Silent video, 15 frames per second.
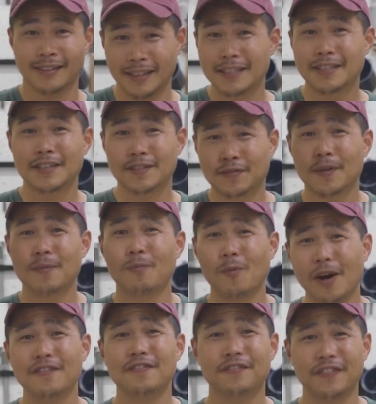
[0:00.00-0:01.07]
This is from
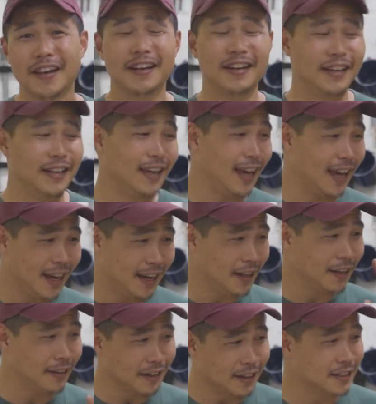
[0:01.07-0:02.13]
Onefinity and
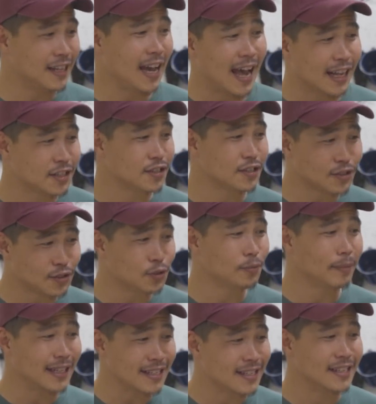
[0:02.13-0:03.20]
it attaches to
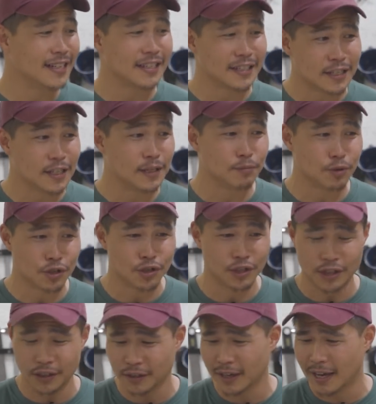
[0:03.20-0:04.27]
my CNC
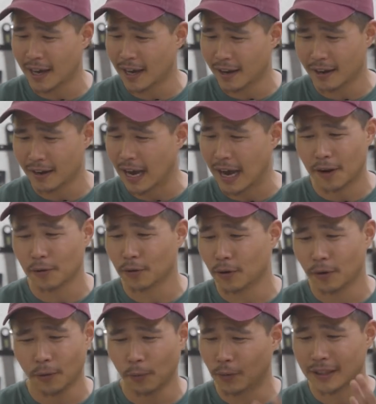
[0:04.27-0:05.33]
machine, and I don't
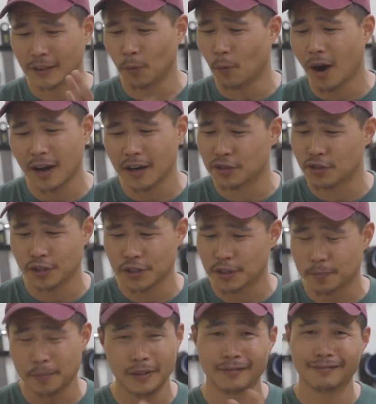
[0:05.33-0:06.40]
know what the wattage
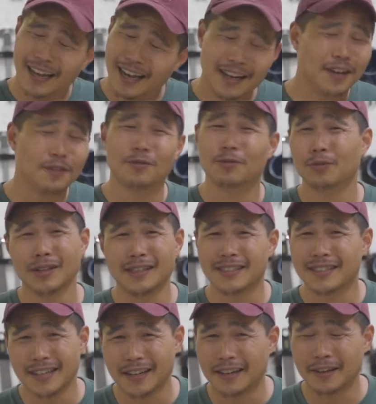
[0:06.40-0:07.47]
is, but I never really
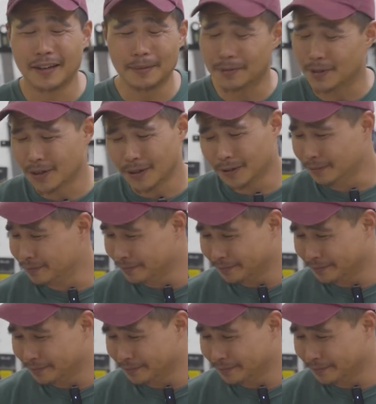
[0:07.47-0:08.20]
set it up, so